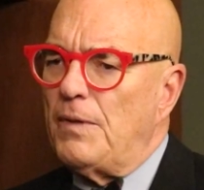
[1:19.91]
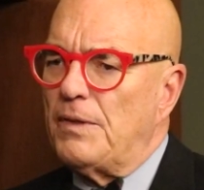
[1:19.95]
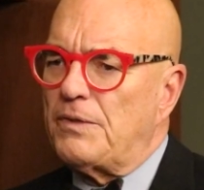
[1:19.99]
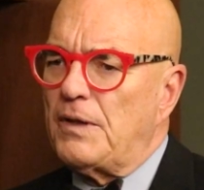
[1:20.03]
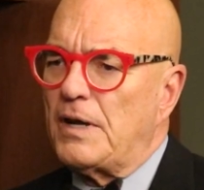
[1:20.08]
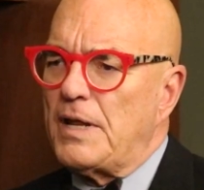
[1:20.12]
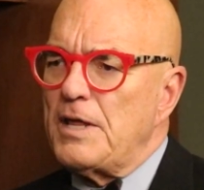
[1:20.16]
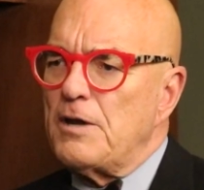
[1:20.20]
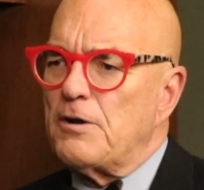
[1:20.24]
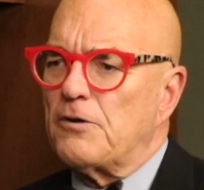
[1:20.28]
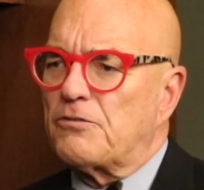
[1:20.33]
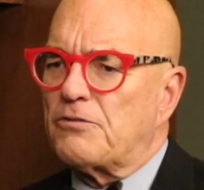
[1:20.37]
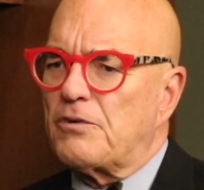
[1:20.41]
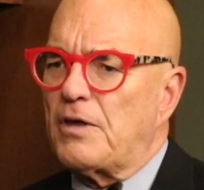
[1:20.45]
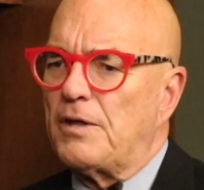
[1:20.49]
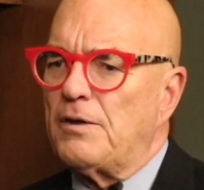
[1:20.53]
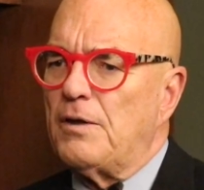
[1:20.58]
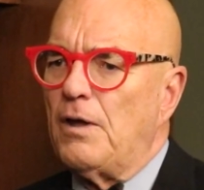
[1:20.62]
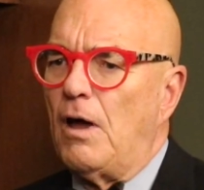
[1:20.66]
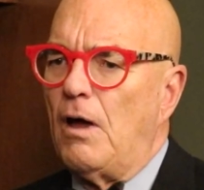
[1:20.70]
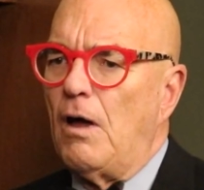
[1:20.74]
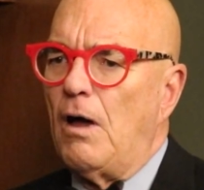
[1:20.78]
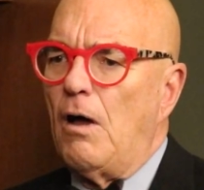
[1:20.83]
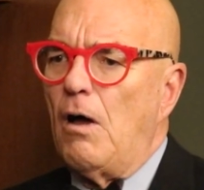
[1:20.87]
The leader
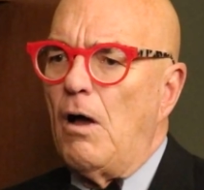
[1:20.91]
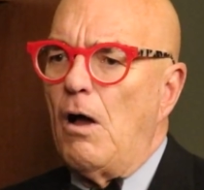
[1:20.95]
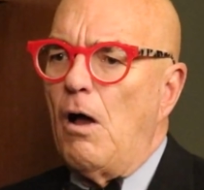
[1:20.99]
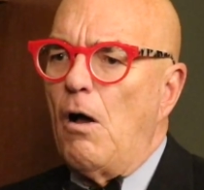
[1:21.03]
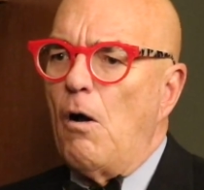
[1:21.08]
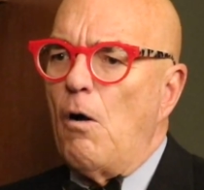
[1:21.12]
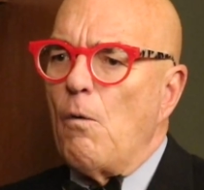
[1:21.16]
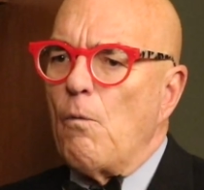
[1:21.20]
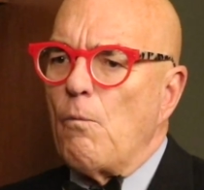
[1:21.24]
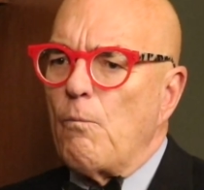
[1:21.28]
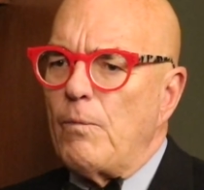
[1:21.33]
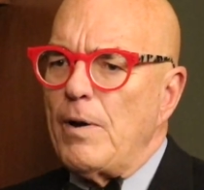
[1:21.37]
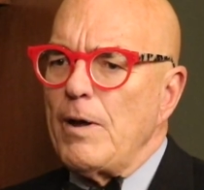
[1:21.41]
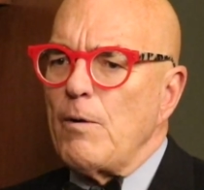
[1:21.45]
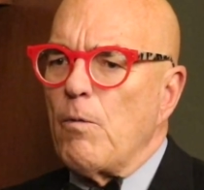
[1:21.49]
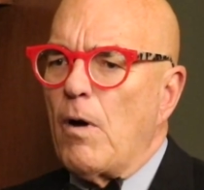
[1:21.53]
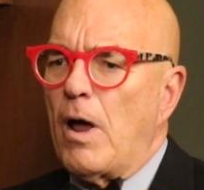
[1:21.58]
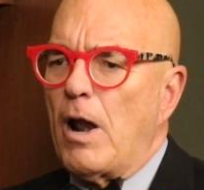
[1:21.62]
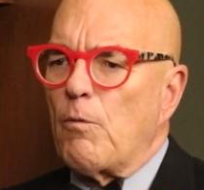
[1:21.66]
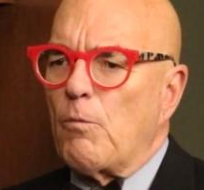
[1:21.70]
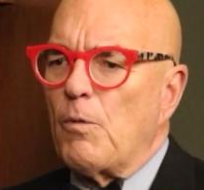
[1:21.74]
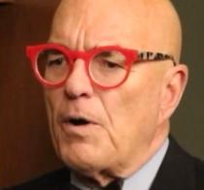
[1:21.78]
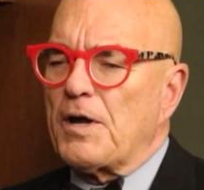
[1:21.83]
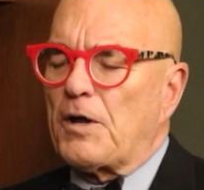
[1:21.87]
said, we
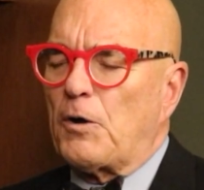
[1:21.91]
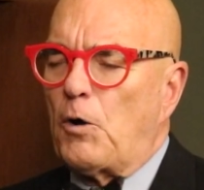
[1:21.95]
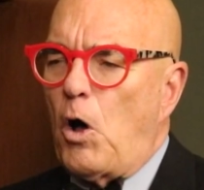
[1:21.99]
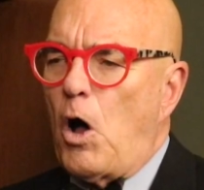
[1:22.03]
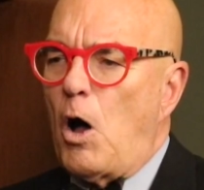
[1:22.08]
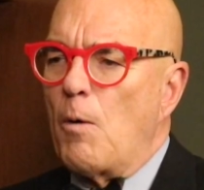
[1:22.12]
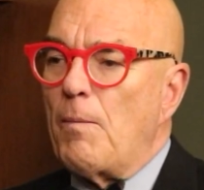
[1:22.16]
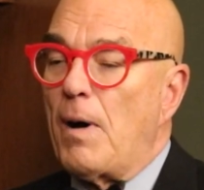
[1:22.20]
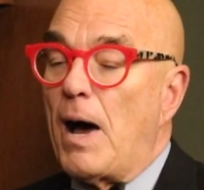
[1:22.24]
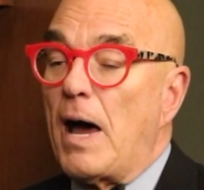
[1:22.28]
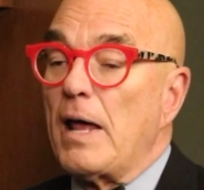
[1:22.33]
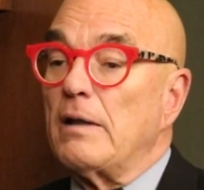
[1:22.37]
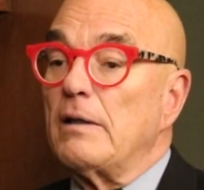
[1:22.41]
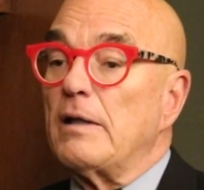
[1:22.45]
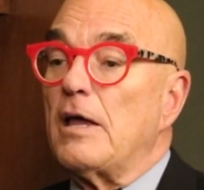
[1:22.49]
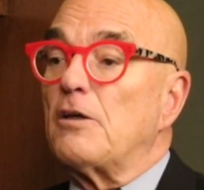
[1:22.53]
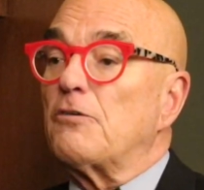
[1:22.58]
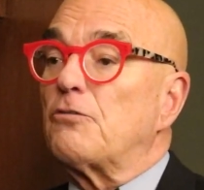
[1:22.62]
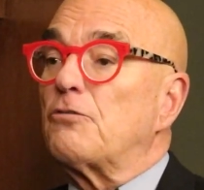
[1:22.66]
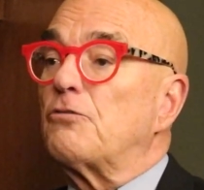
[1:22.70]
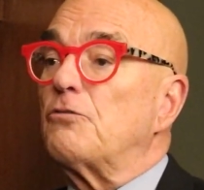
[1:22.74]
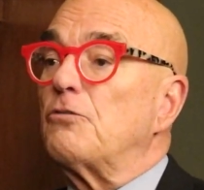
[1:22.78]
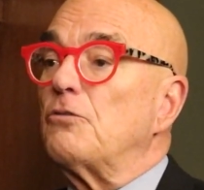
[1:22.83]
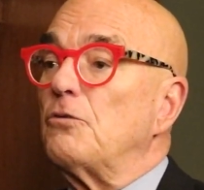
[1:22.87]
want to work at home
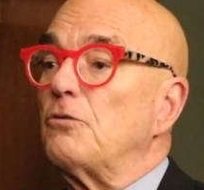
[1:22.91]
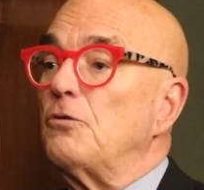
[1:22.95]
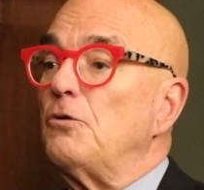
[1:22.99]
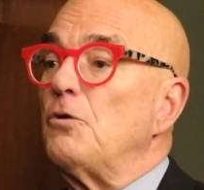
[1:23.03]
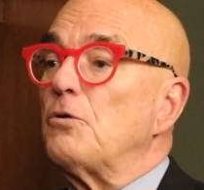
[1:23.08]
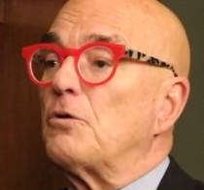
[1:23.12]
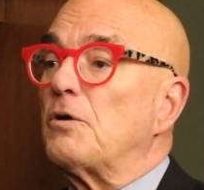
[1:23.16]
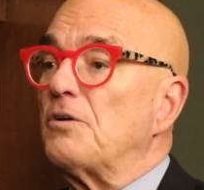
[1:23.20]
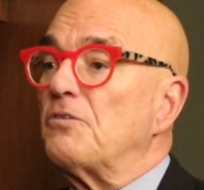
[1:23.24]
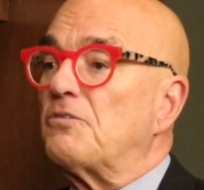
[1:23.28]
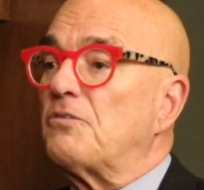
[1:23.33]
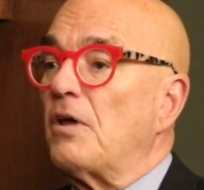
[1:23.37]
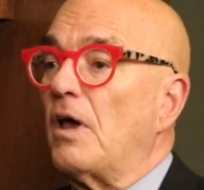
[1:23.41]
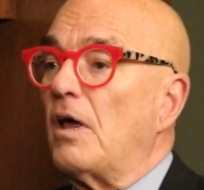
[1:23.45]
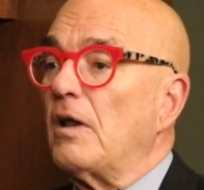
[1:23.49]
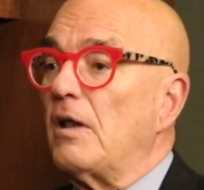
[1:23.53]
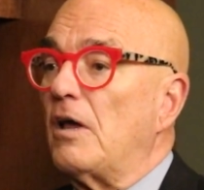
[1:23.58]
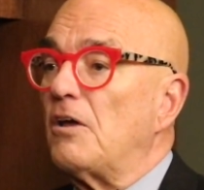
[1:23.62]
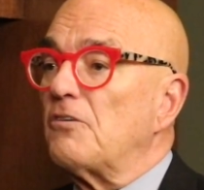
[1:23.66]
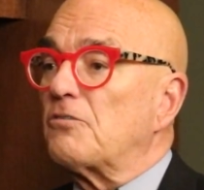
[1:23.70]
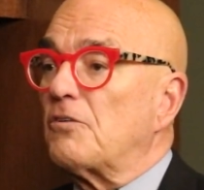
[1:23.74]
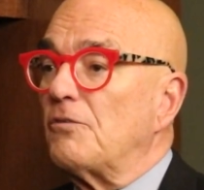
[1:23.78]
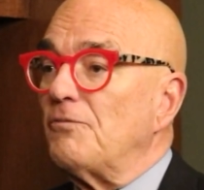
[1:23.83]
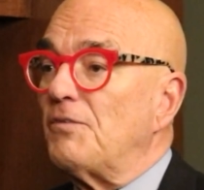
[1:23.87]
unless you can tell
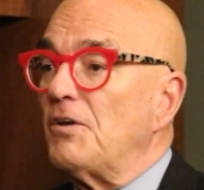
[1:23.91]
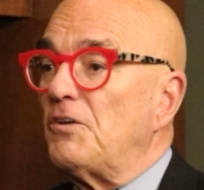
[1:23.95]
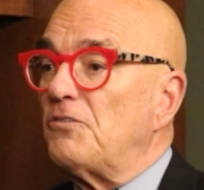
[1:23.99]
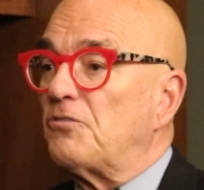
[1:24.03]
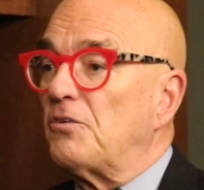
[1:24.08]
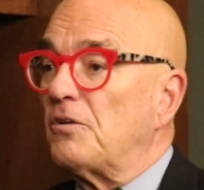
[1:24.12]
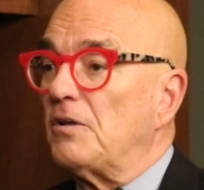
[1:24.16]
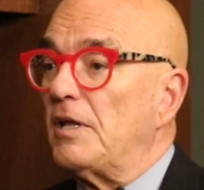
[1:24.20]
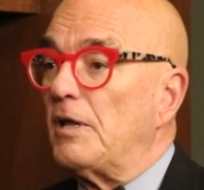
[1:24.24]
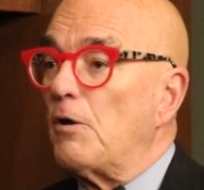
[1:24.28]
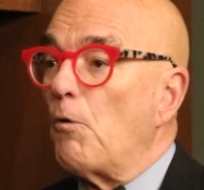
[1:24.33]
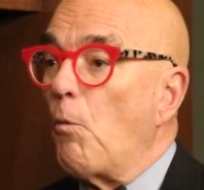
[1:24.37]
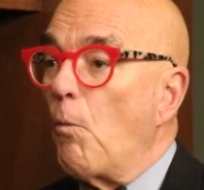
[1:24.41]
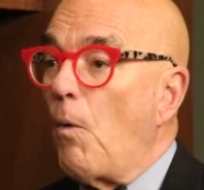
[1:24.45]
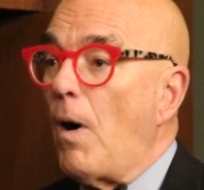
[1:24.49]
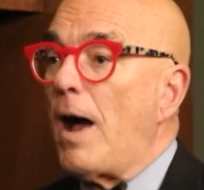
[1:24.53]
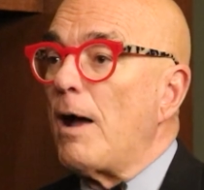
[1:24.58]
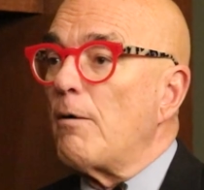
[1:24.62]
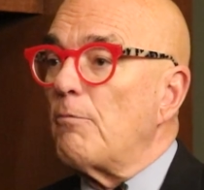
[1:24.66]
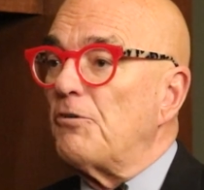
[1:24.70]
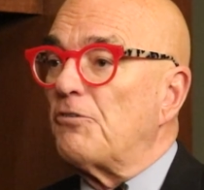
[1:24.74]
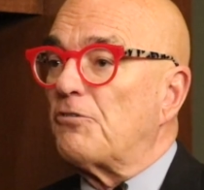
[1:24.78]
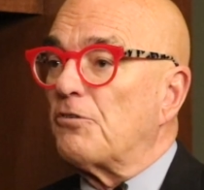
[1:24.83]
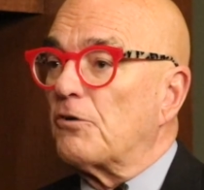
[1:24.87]
us convincingly
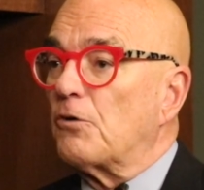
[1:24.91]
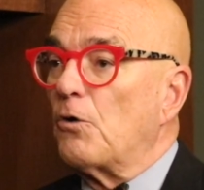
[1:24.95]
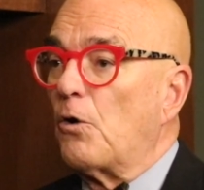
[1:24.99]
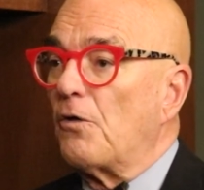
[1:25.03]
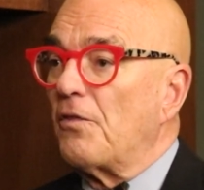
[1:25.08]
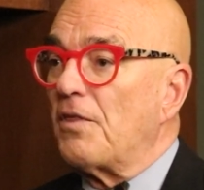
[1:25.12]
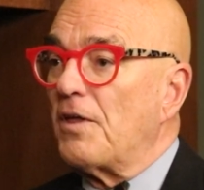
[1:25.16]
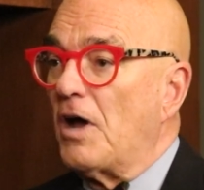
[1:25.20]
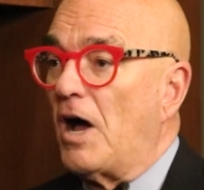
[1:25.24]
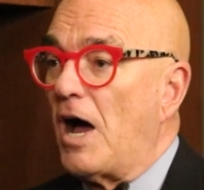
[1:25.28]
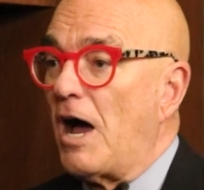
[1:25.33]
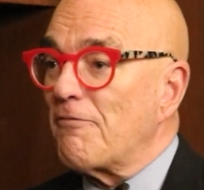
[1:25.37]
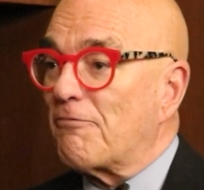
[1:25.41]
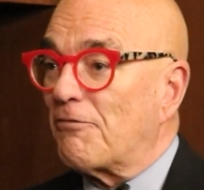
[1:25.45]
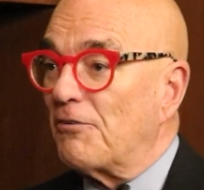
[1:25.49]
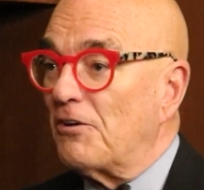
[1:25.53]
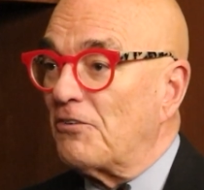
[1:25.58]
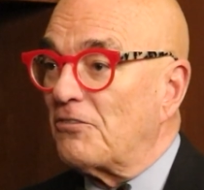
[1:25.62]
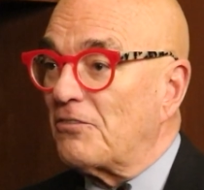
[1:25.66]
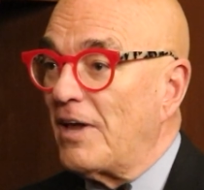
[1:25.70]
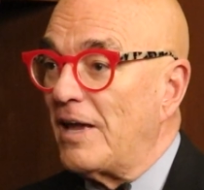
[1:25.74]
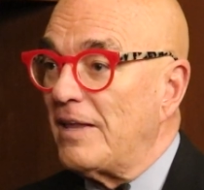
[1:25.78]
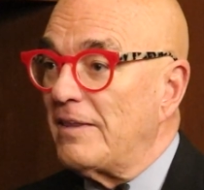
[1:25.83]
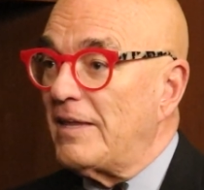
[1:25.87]
why we should go to the office.